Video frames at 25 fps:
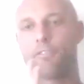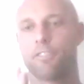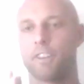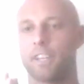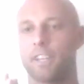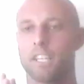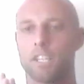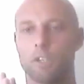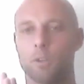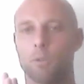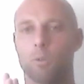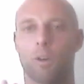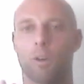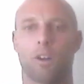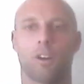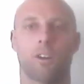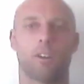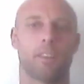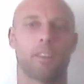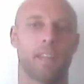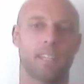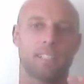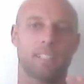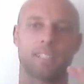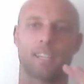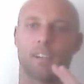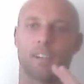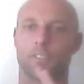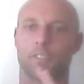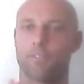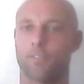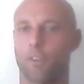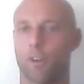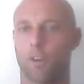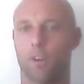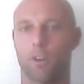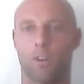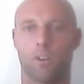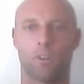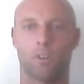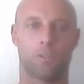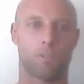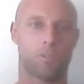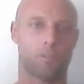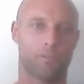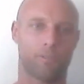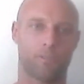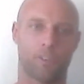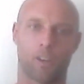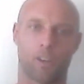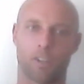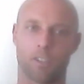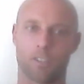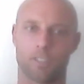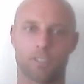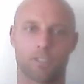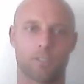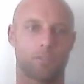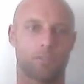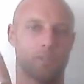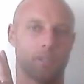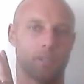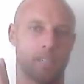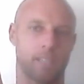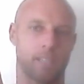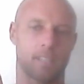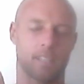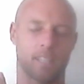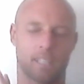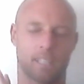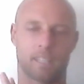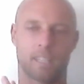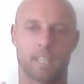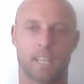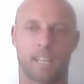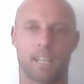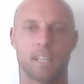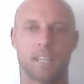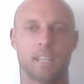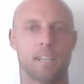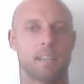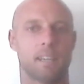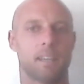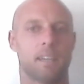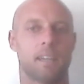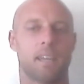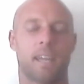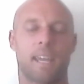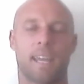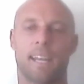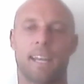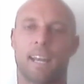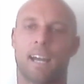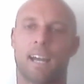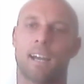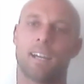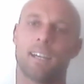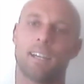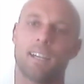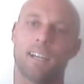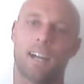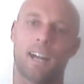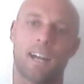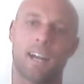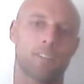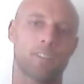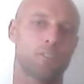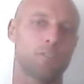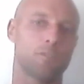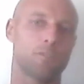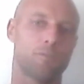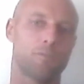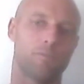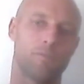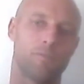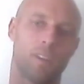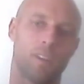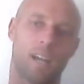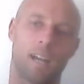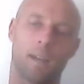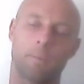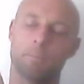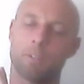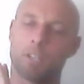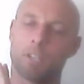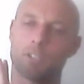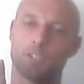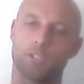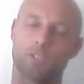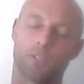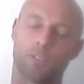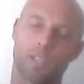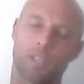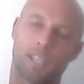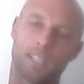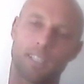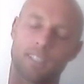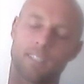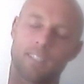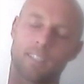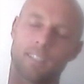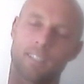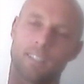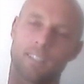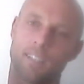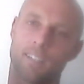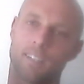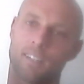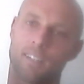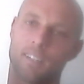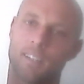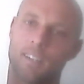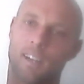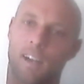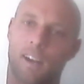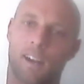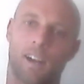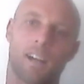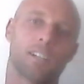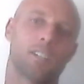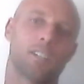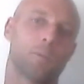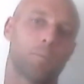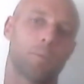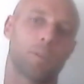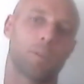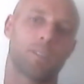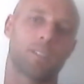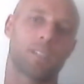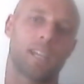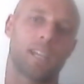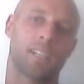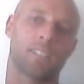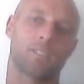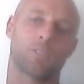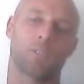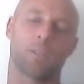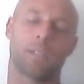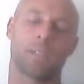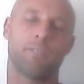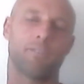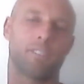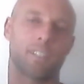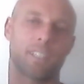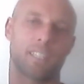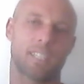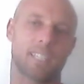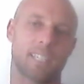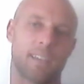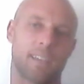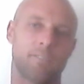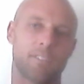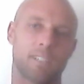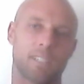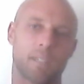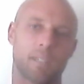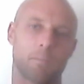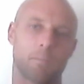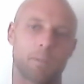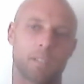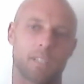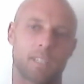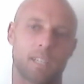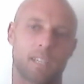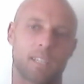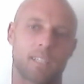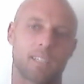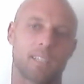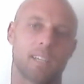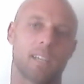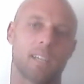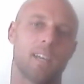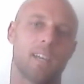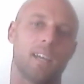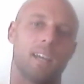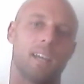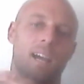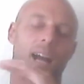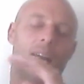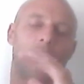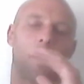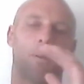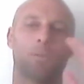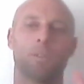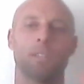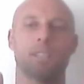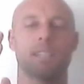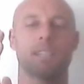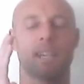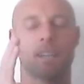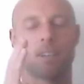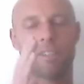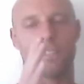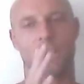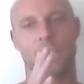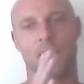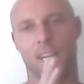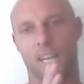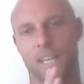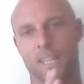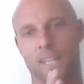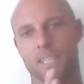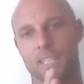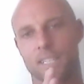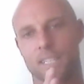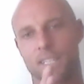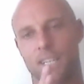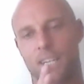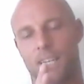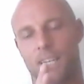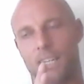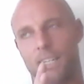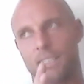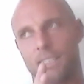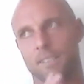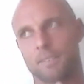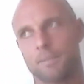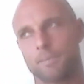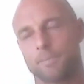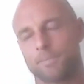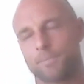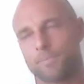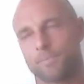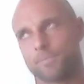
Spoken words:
fit you are, that's how far or fast or anything like that. And I'm not sure that's 100% or even 70%. I would say on the other side,